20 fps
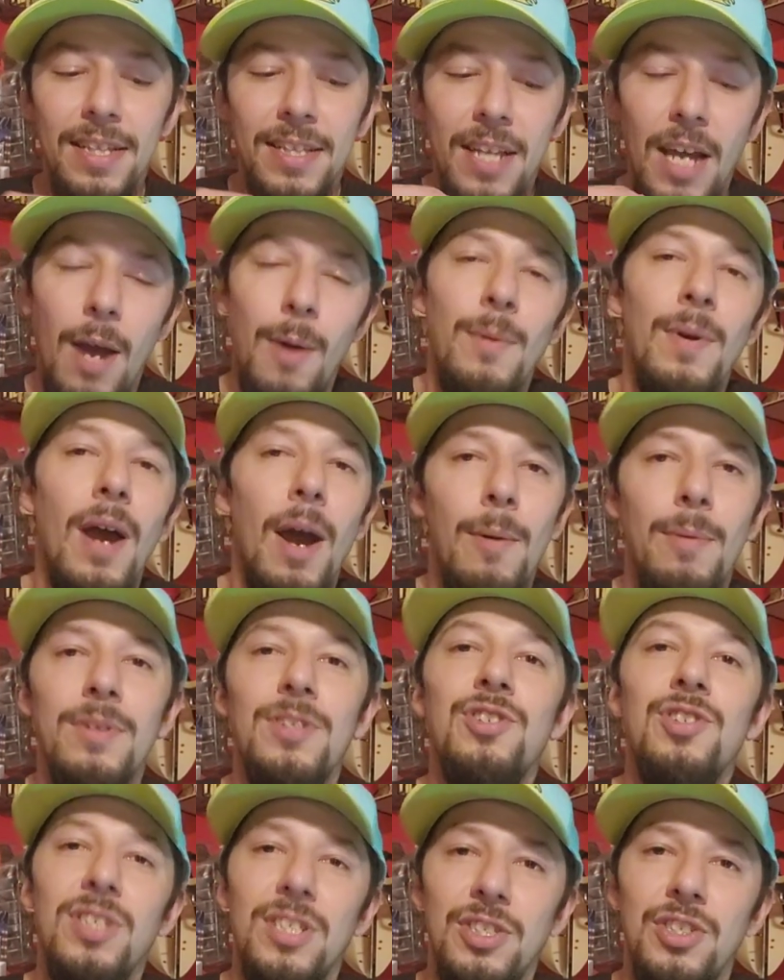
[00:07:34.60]
I would
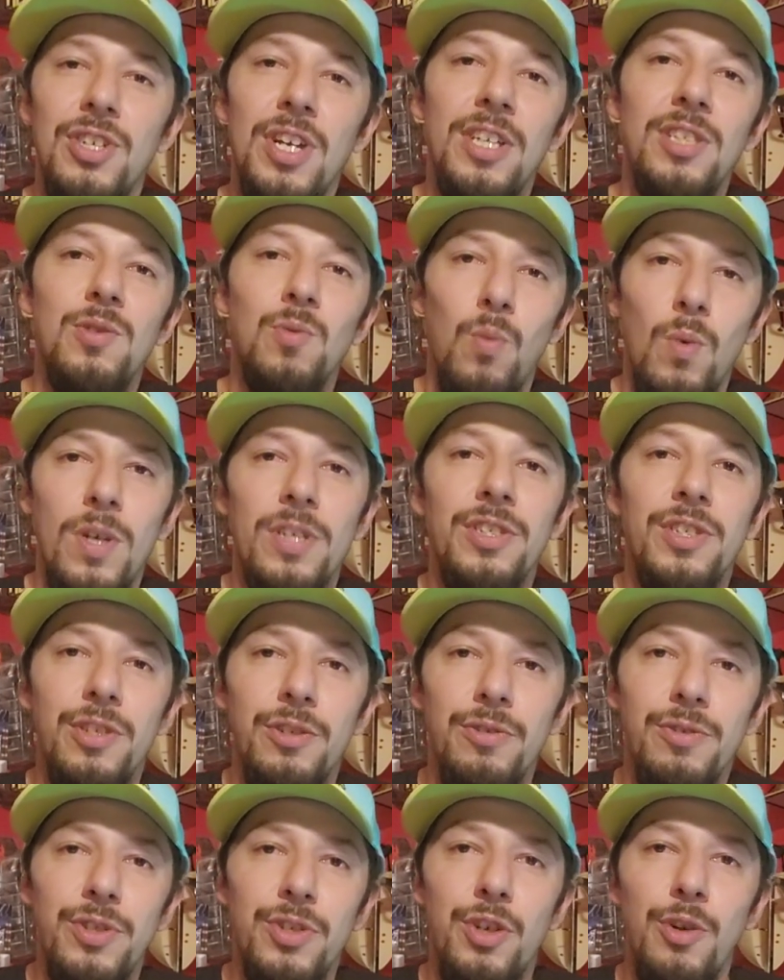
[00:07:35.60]
suggest What's
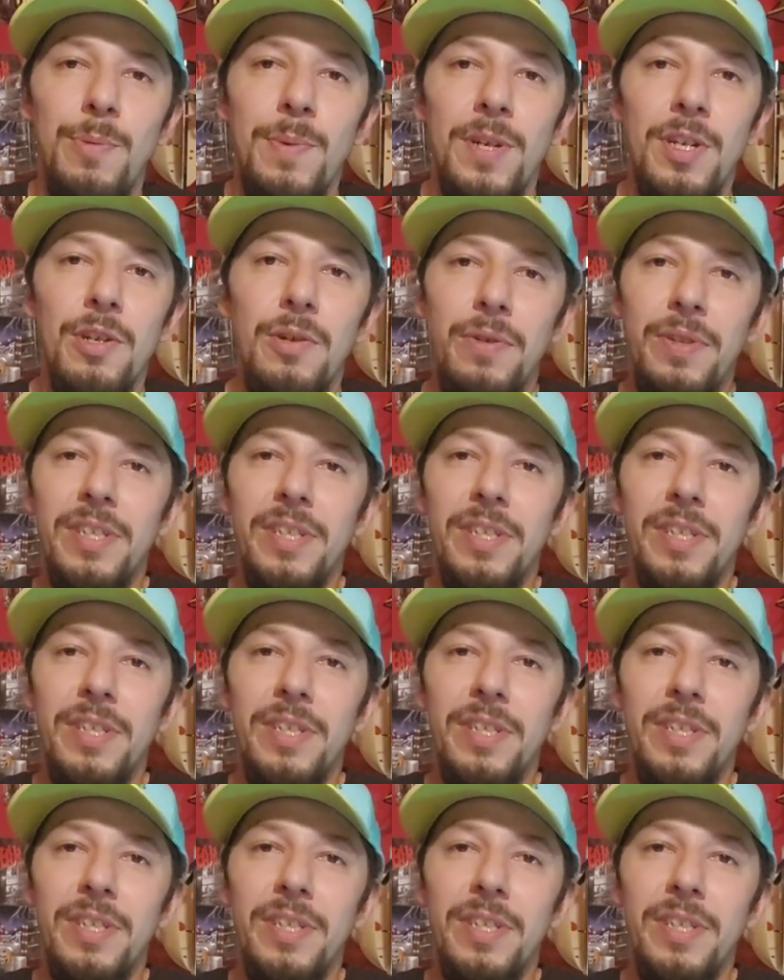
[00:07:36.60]
New Scooby-Doo.